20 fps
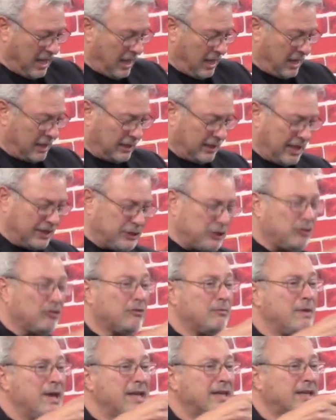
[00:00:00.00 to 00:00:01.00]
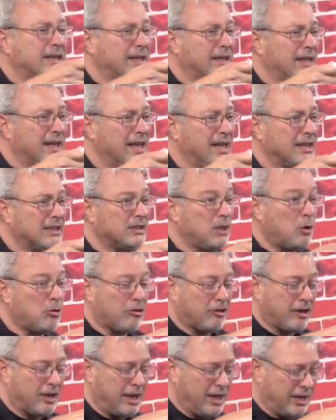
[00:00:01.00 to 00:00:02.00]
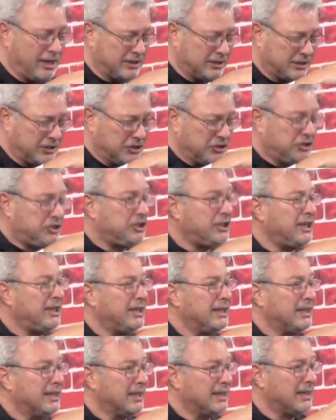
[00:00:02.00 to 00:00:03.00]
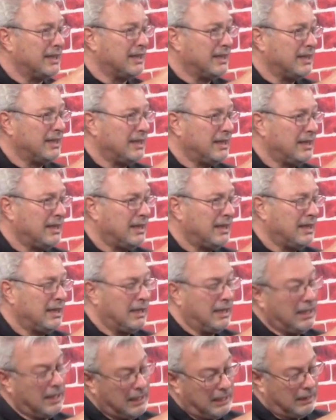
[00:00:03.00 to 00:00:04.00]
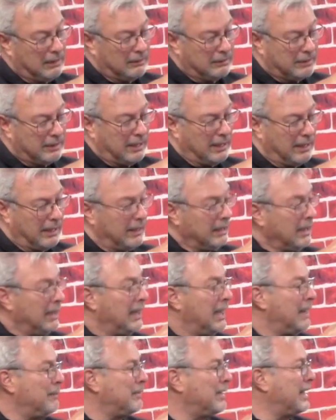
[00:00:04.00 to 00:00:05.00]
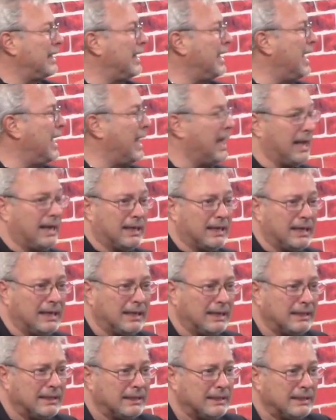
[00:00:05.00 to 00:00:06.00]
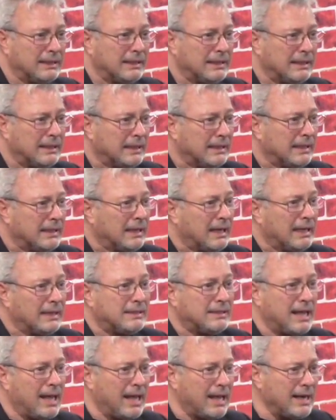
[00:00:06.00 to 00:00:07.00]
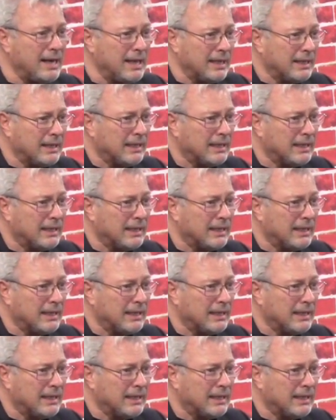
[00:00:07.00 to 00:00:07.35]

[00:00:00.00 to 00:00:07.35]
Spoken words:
Unless you're making a lowercase g. Okay, hey, how about a 9, huh? A 10?